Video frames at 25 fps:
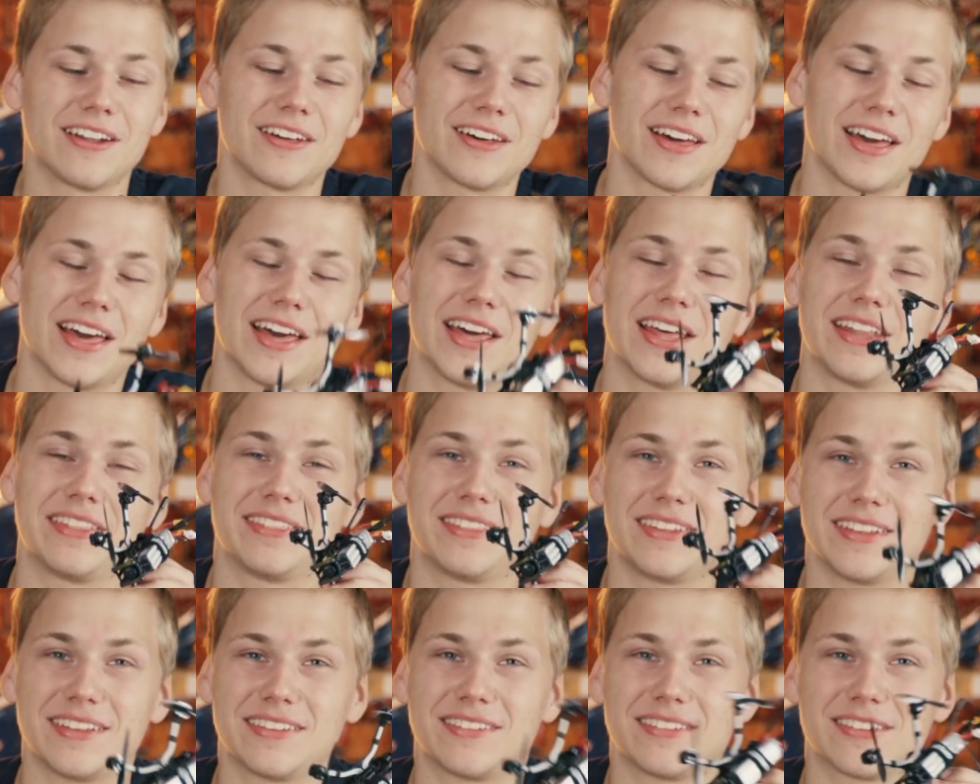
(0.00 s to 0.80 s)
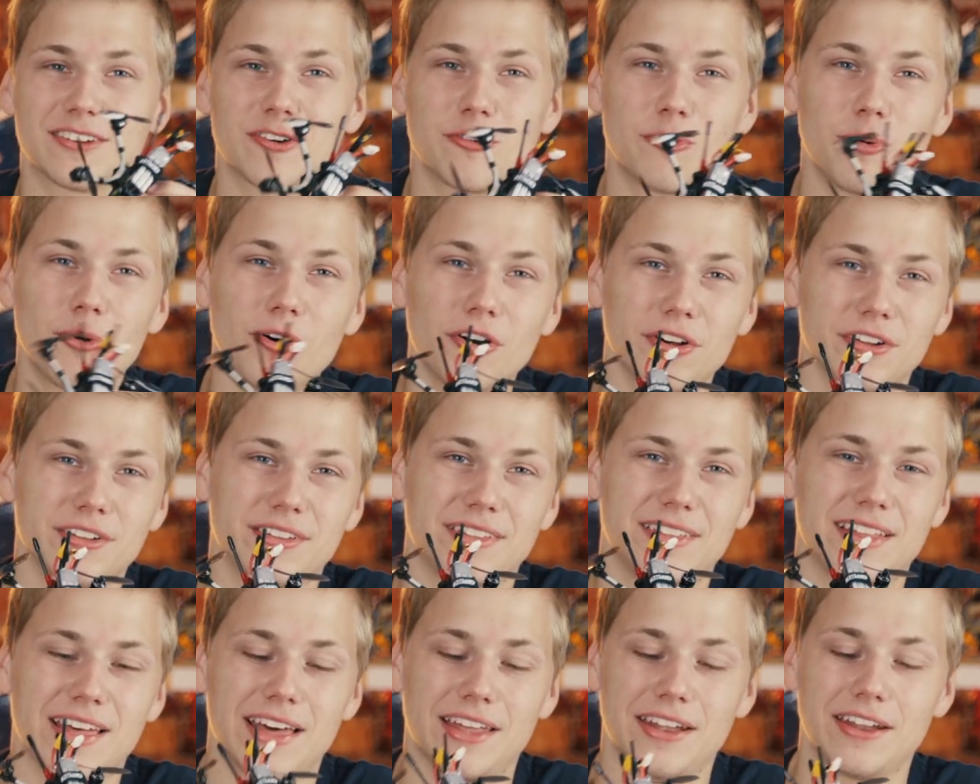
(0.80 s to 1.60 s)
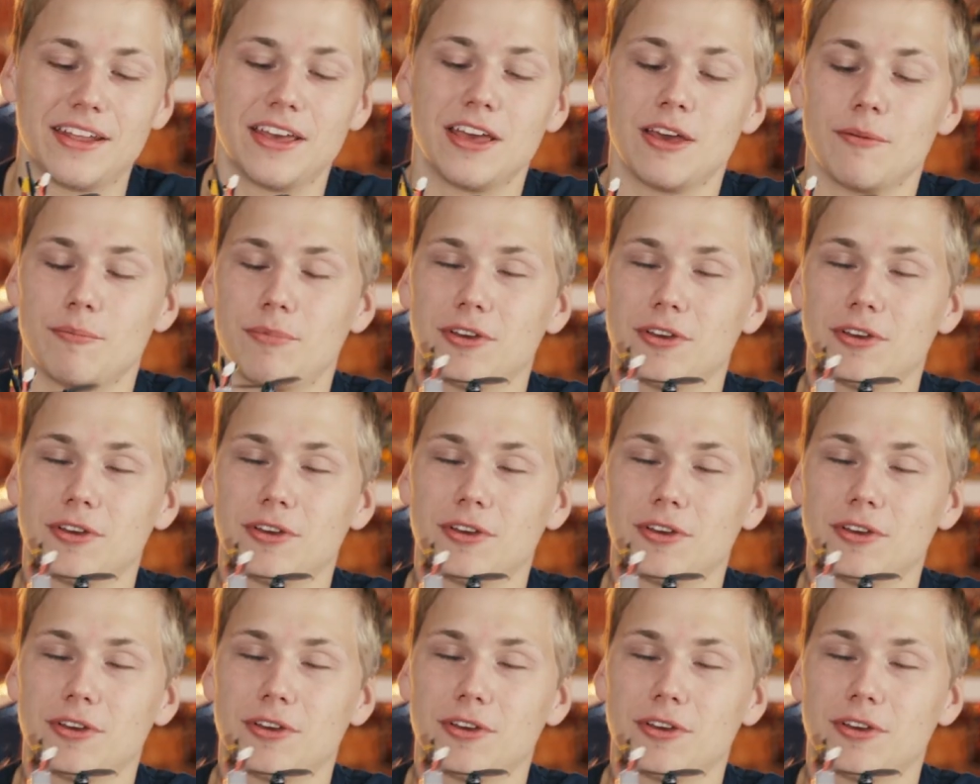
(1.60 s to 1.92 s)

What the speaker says: lot at this quad then